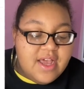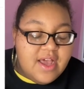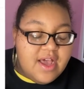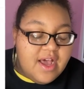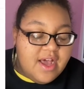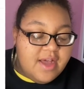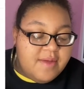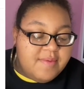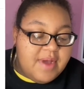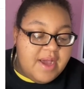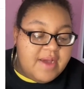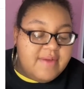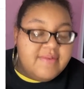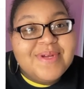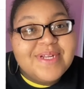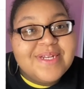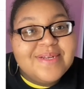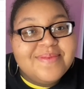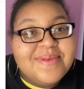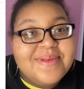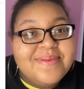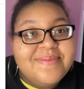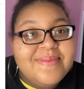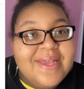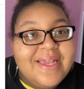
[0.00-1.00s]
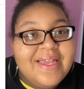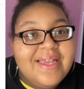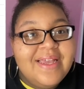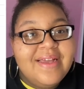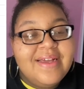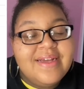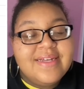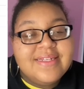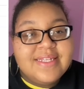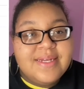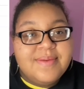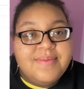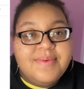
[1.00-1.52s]
I was going to be making
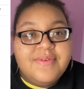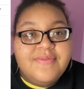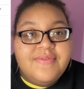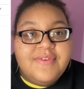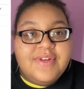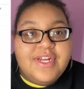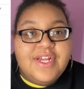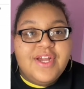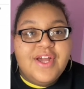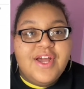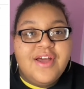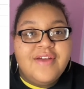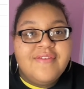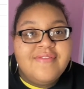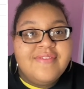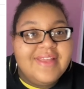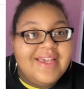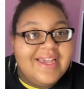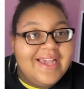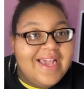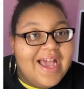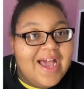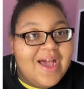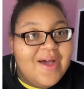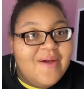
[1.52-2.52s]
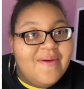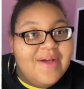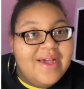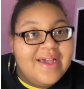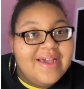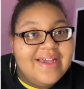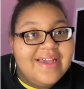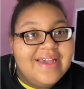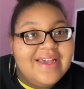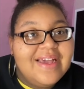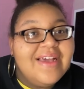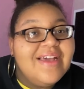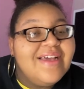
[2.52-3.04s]
a separate video of like how
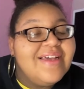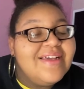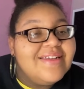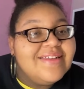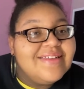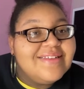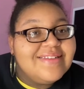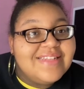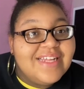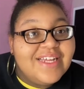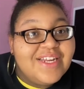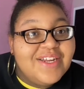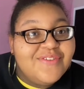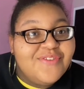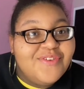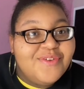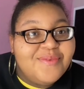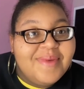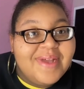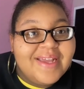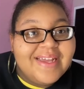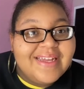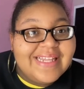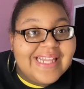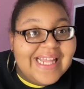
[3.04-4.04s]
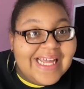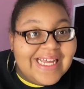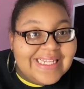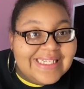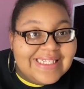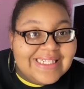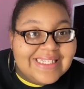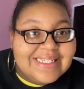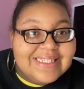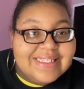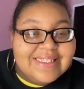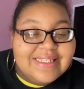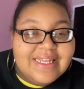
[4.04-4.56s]
I study for my
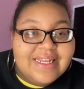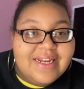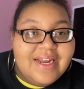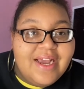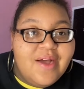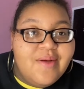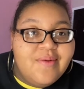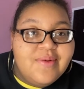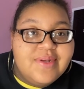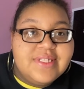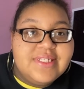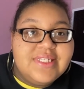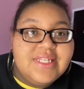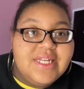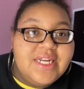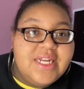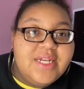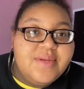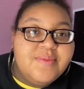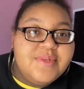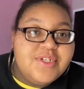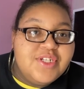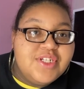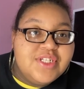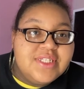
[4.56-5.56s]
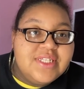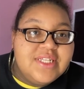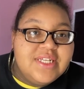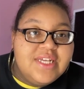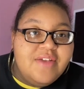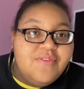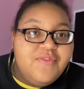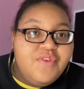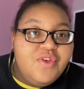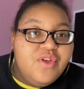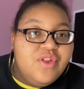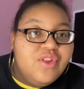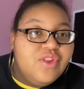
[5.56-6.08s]
classes and how I study, but just to
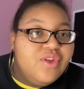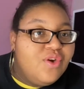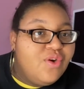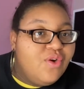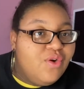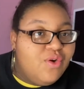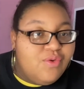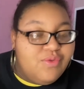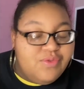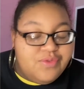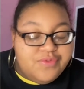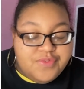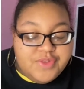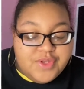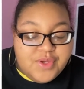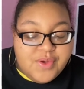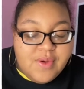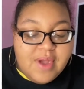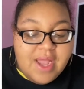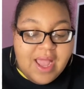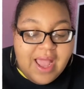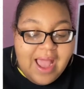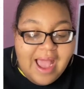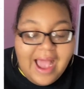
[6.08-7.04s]
give you a little overview,